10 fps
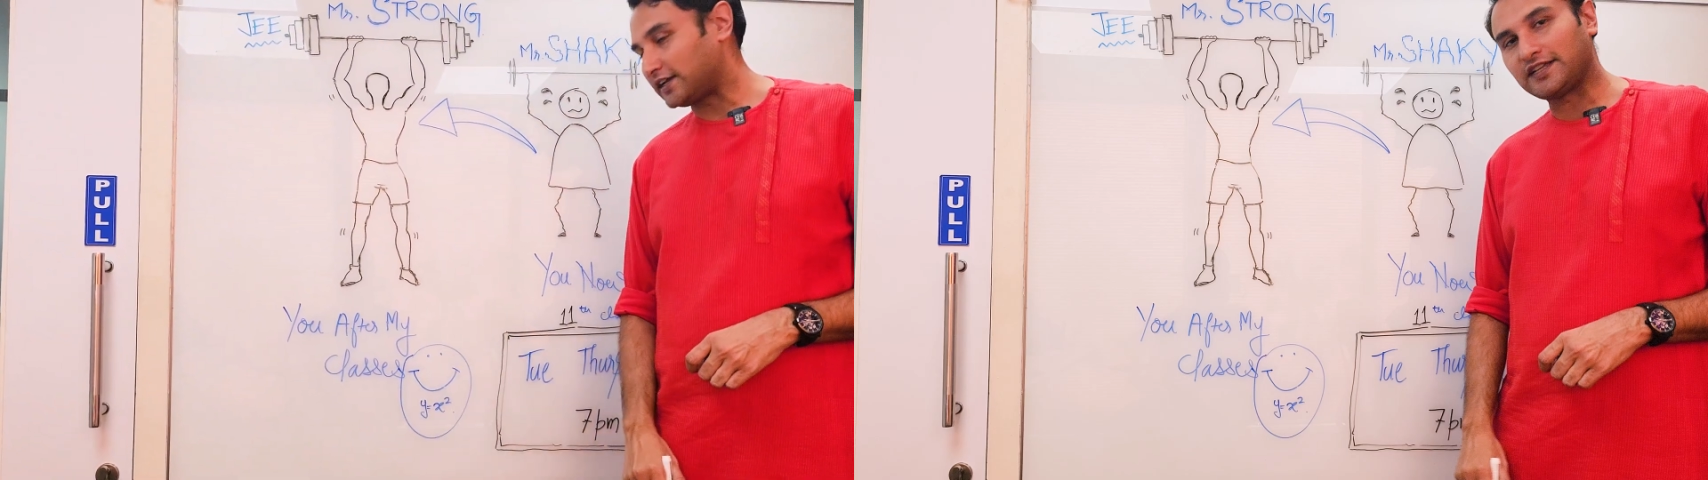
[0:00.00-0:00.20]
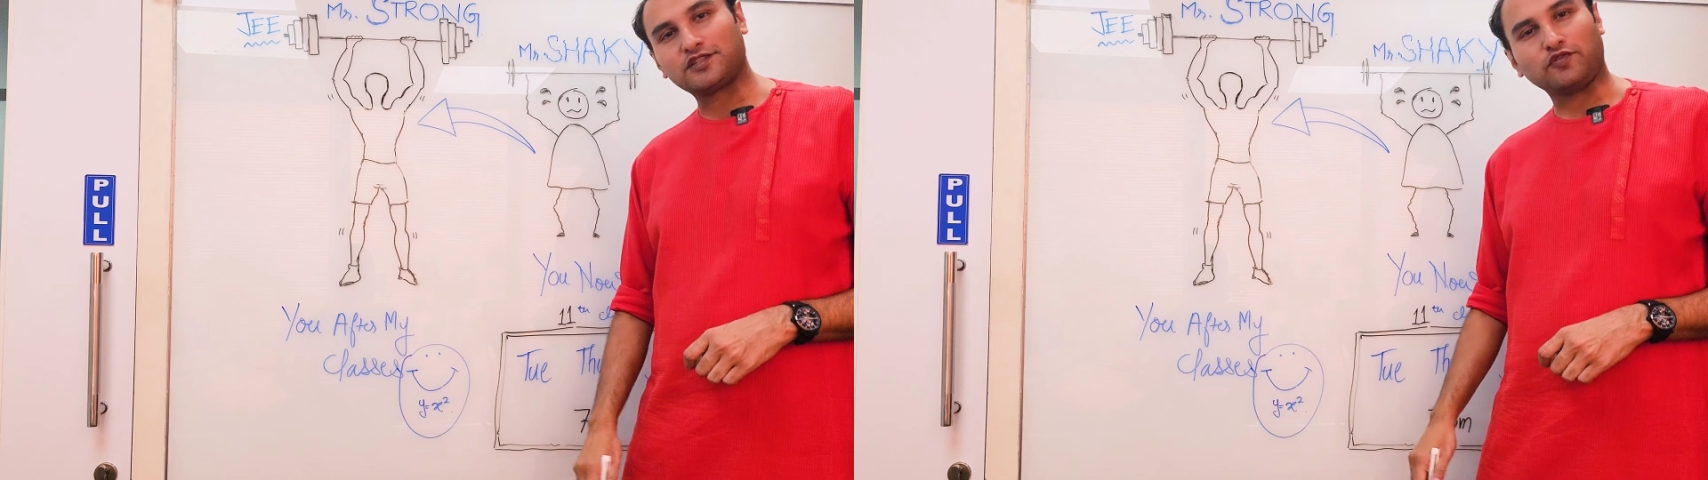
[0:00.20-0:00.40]

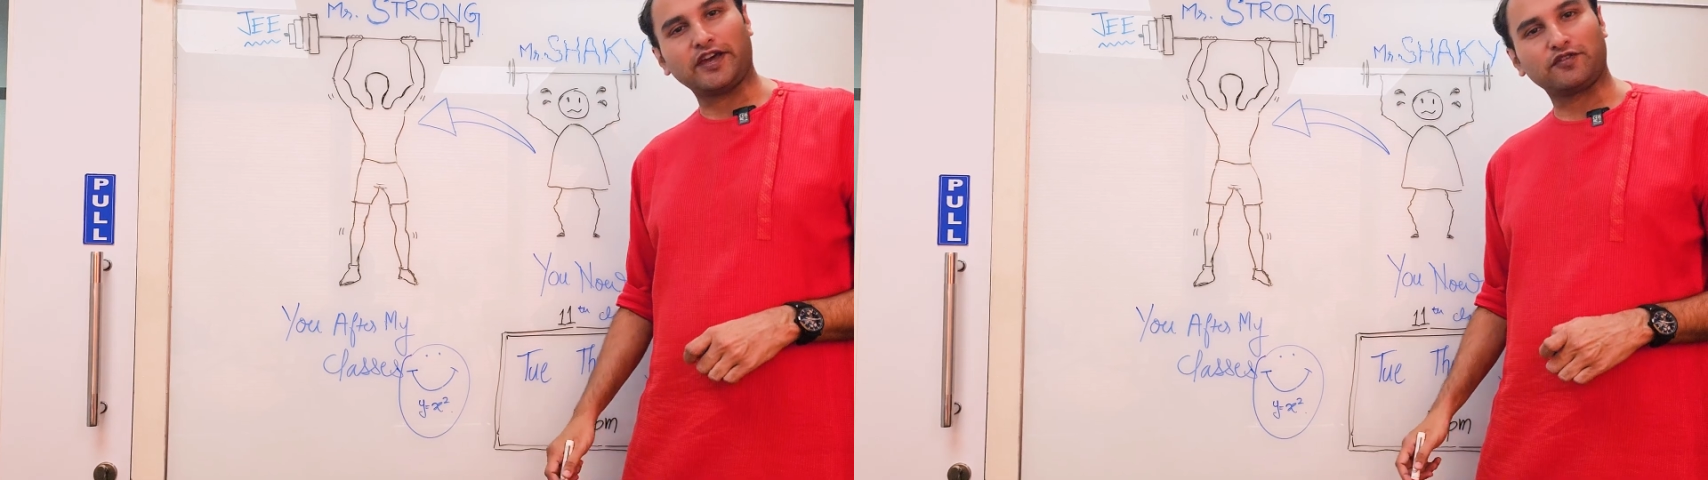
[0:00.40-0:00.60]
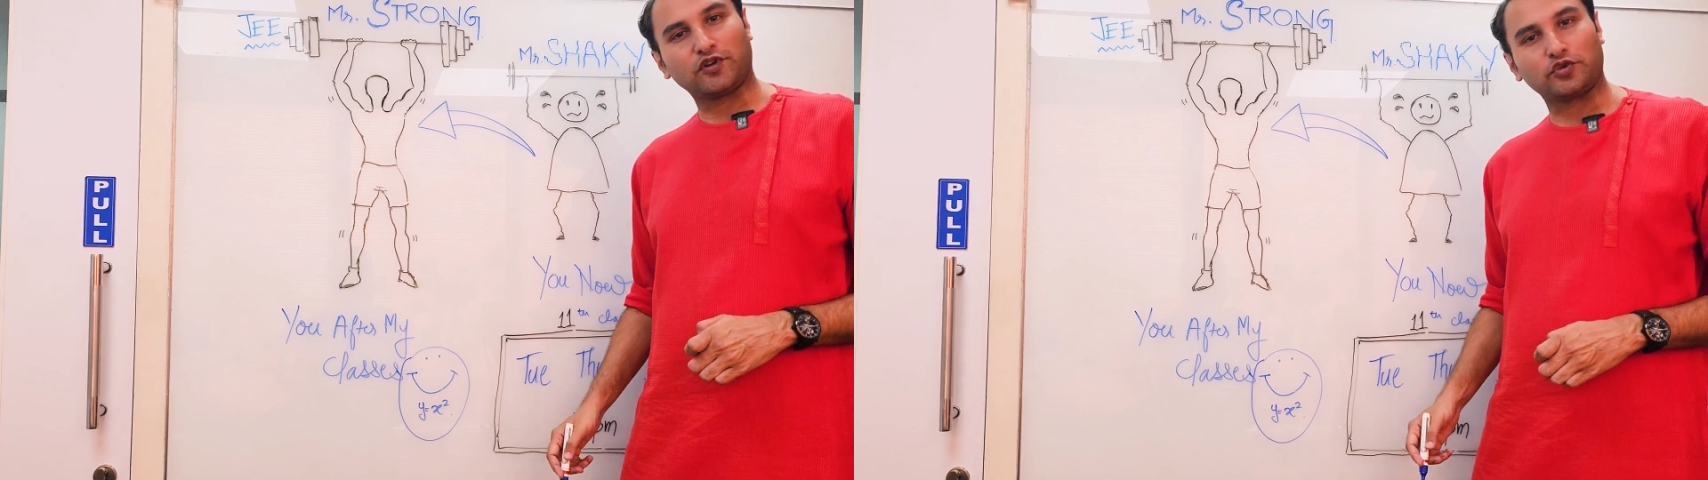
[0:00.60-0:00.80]
That is
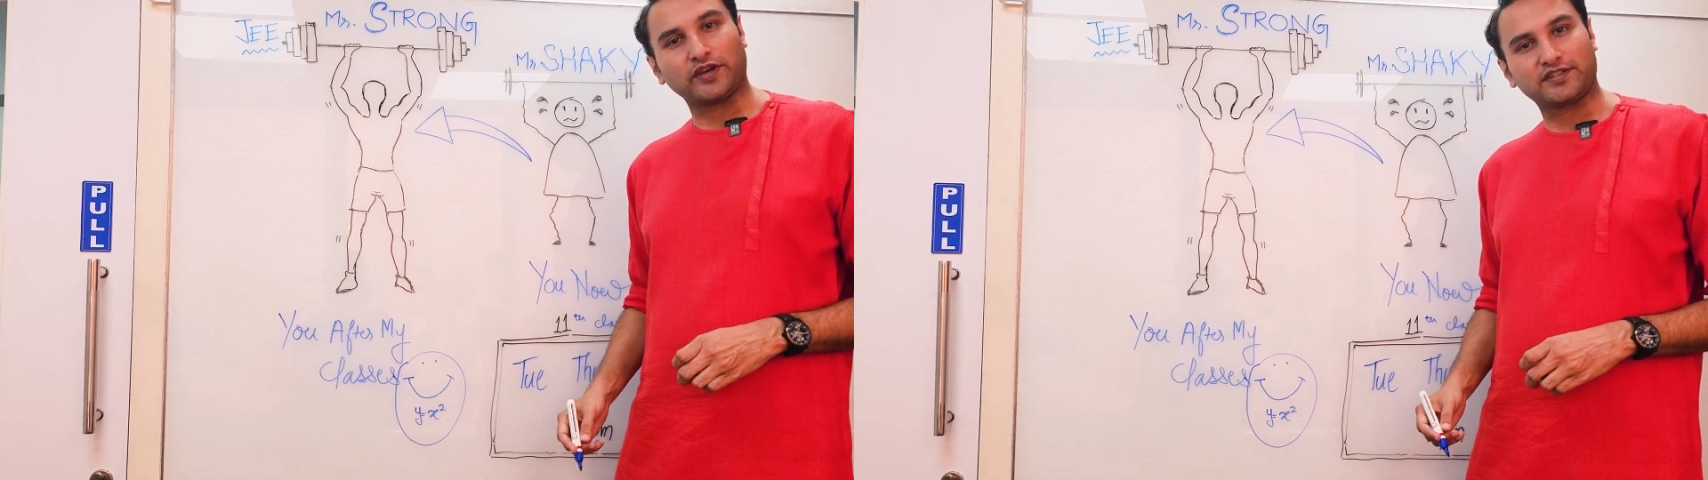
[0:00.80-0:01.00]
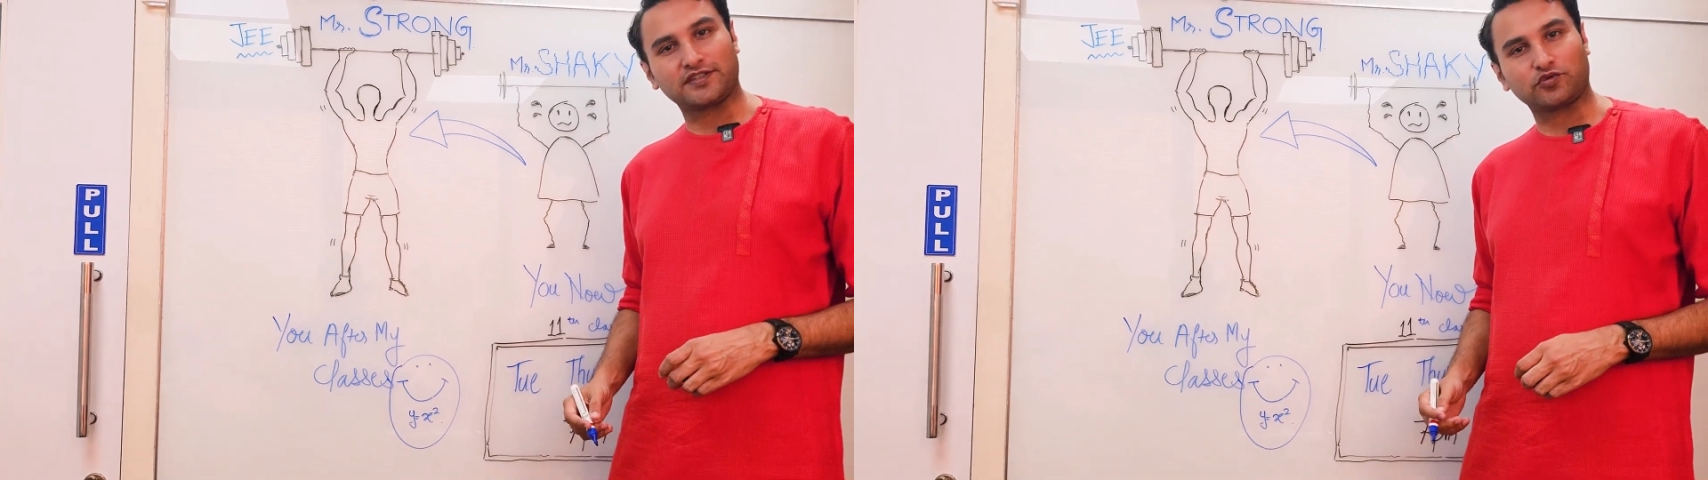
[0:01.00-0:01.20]
Y equal to
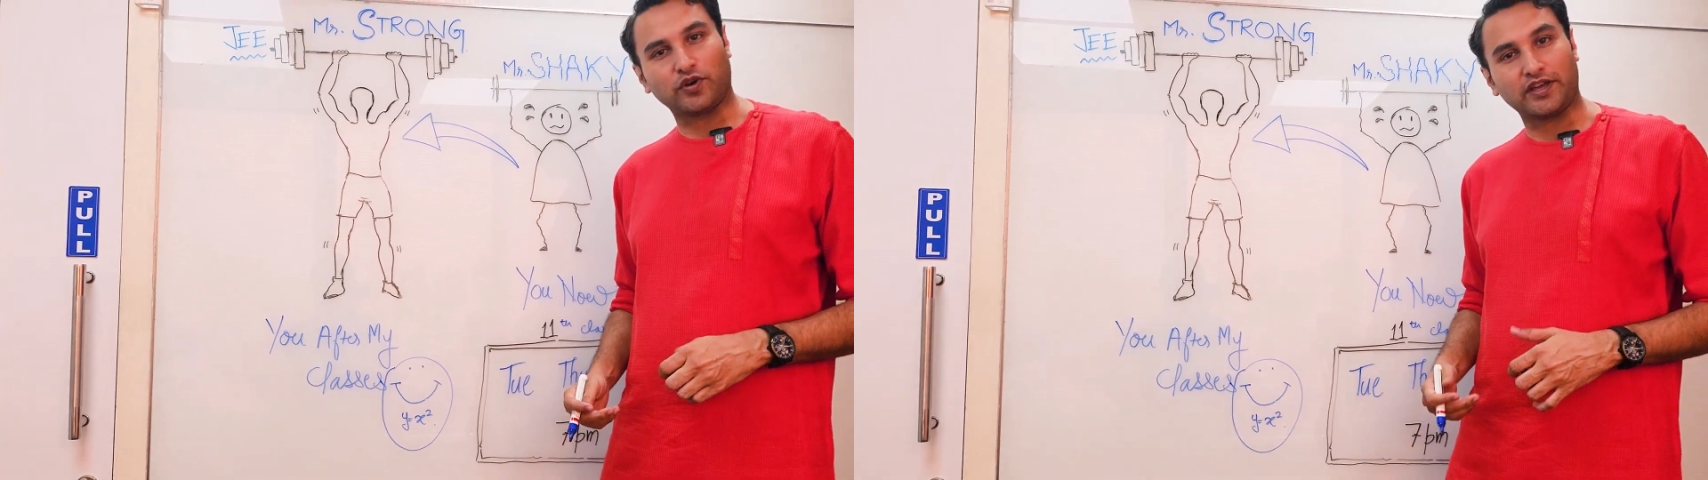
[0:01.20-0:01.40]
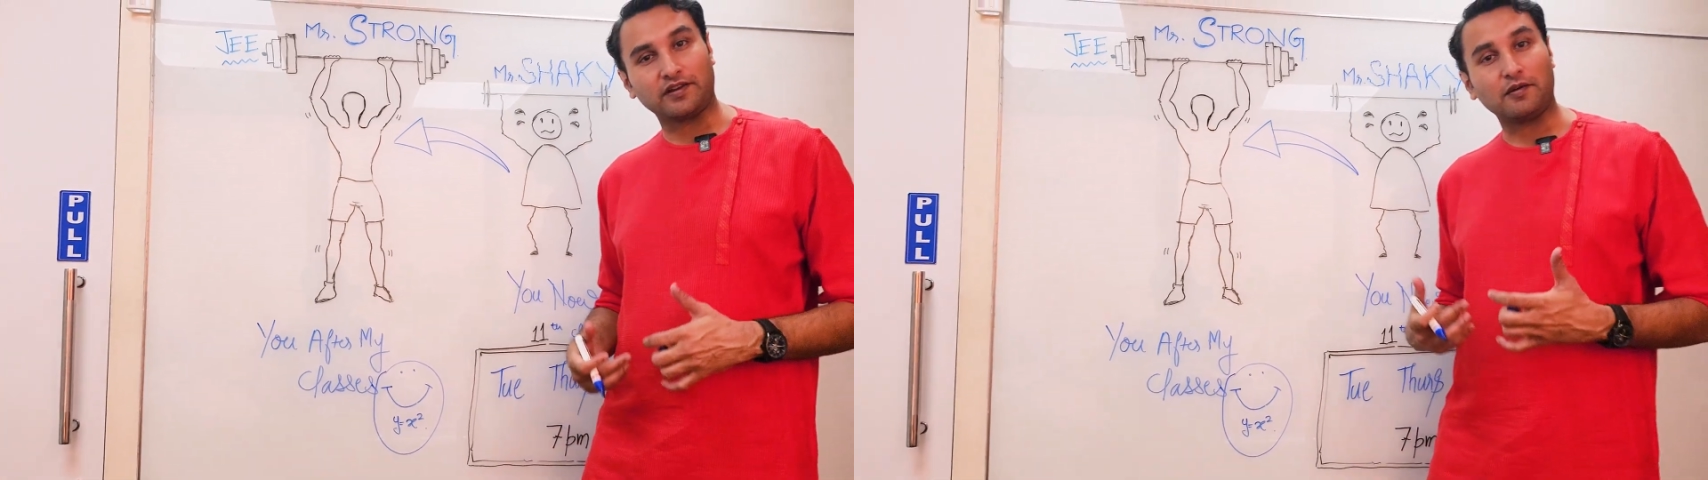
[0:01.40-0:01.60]
X
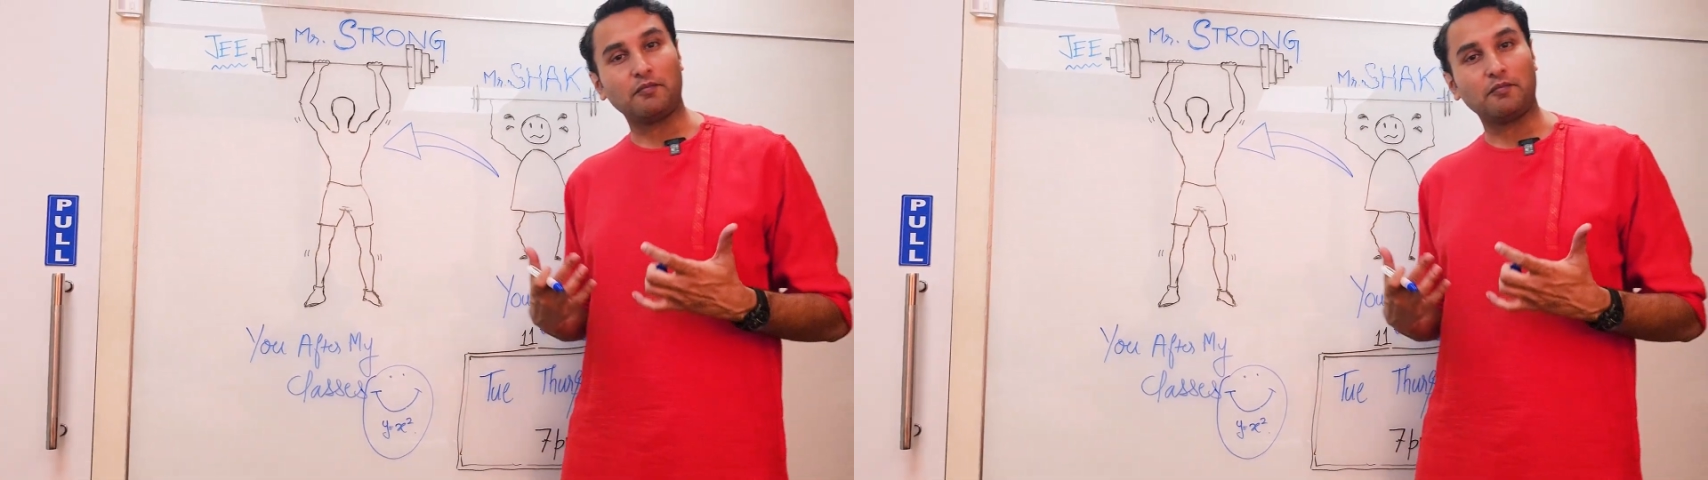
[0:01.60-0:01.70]
square,